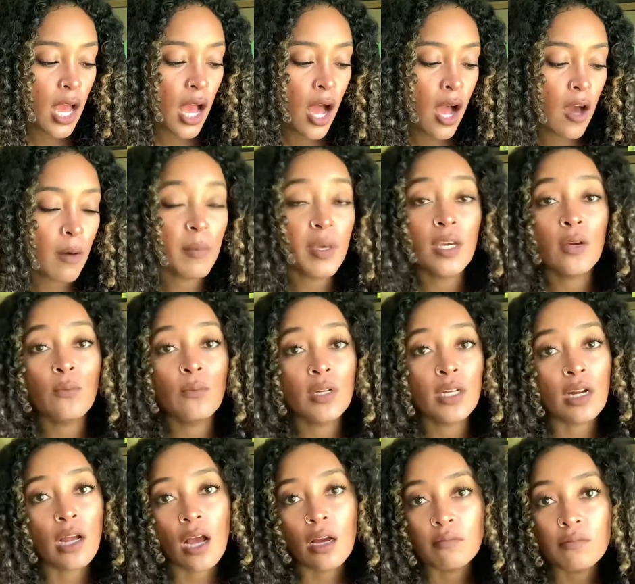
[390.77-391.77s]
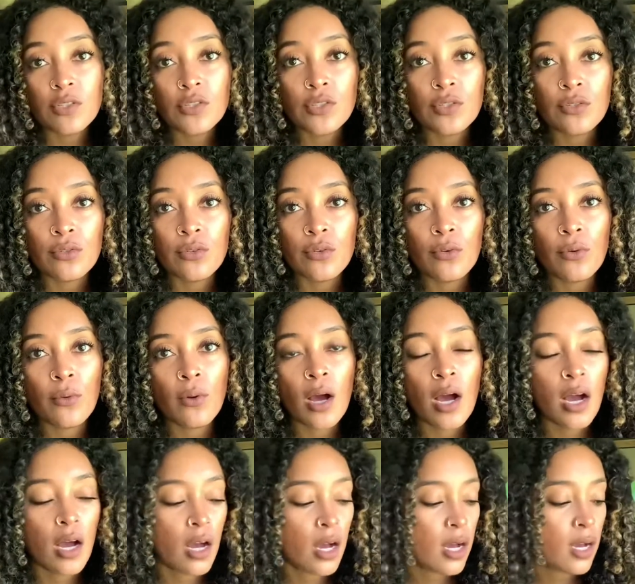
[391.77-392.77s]
it when it comes to
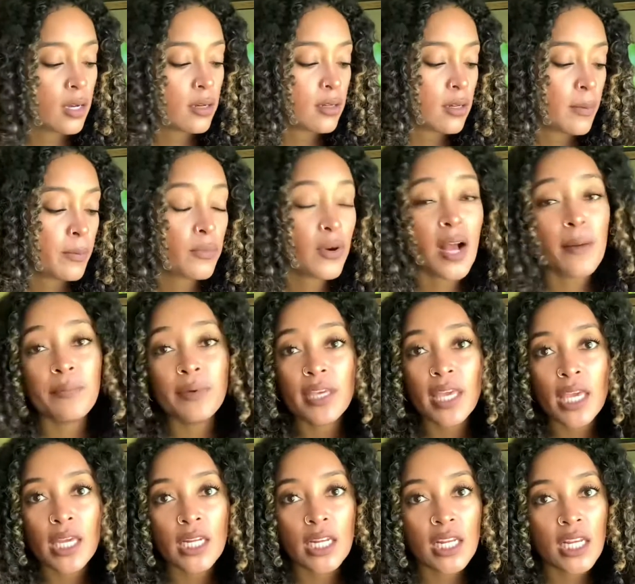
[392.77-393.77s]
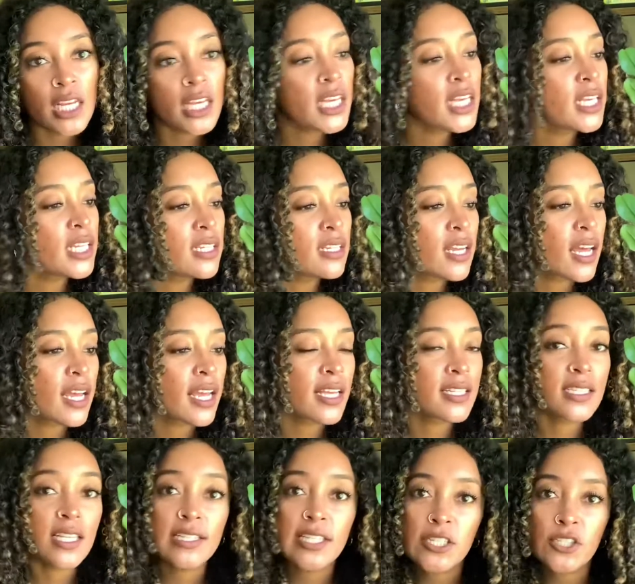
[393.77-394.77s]
propagating, and I guess
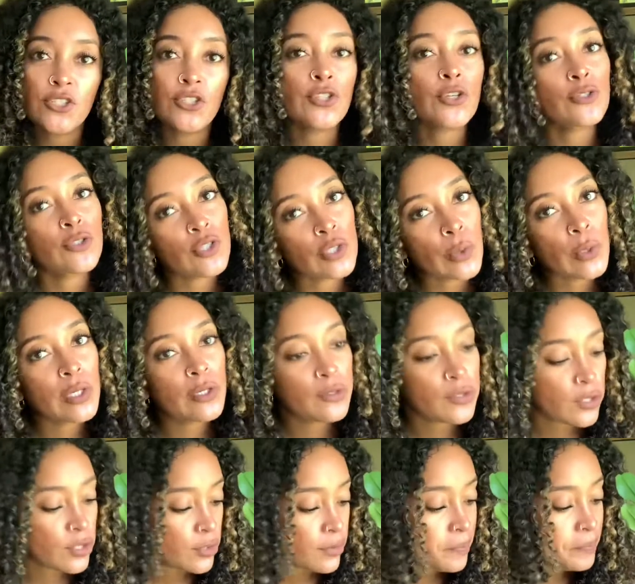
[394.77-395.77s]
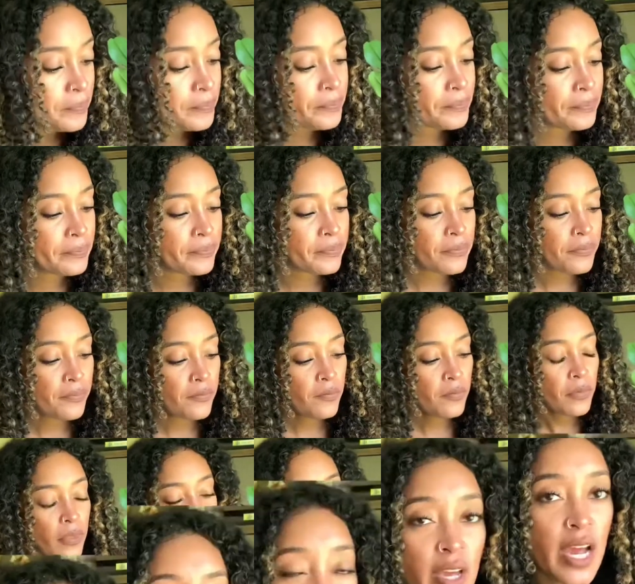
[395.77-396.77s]
I touched on soil too.
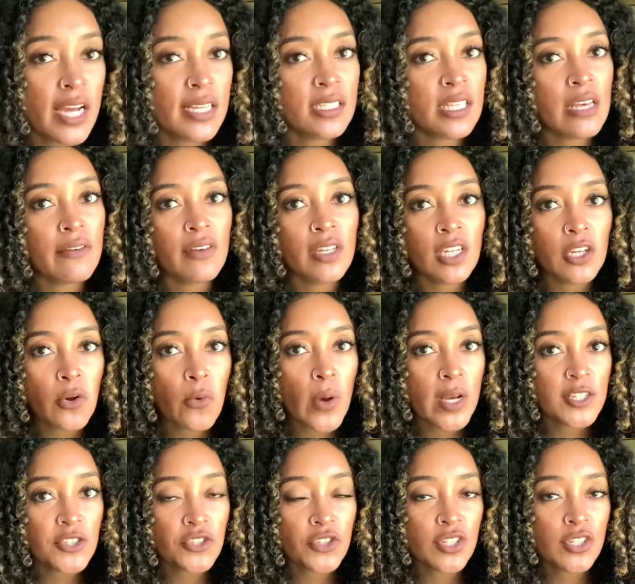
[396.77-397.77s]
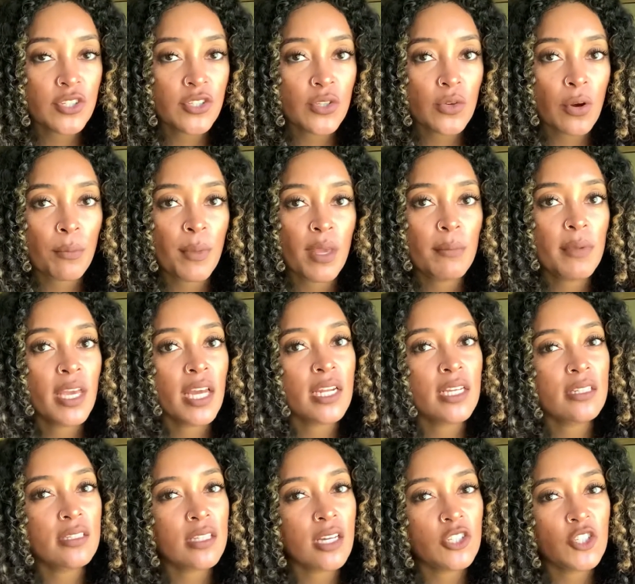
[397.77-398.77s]
If you guys have any questions, or maybe I
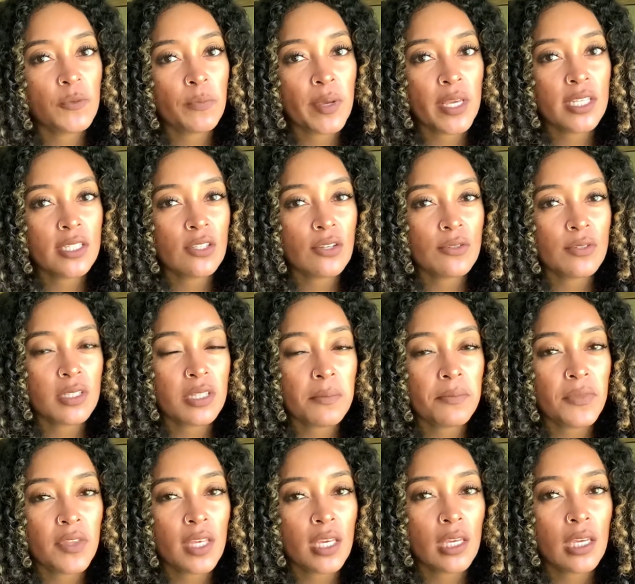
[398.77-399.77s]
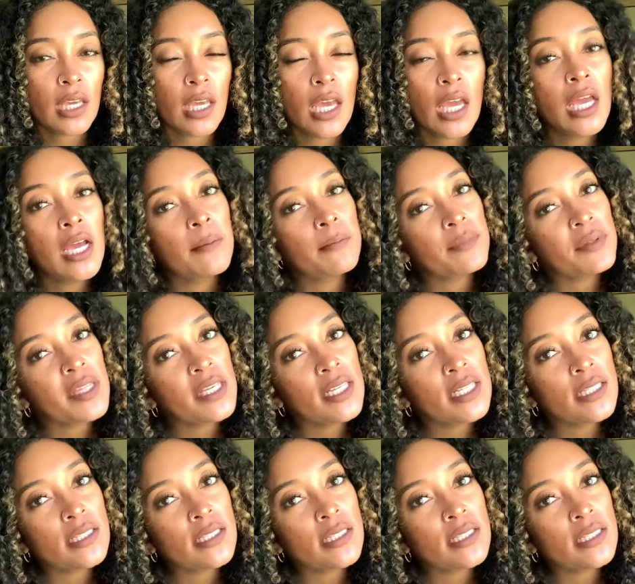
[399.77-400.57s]
didn't touch base on something, please